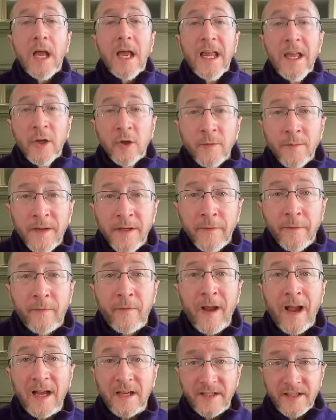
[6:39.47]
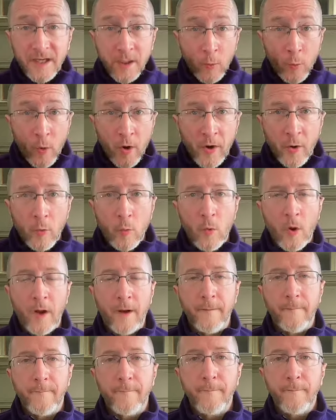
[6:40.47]
intermittent fasting
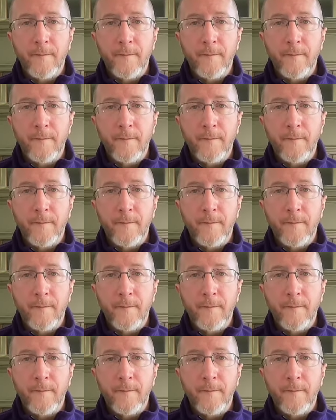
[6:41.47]
101.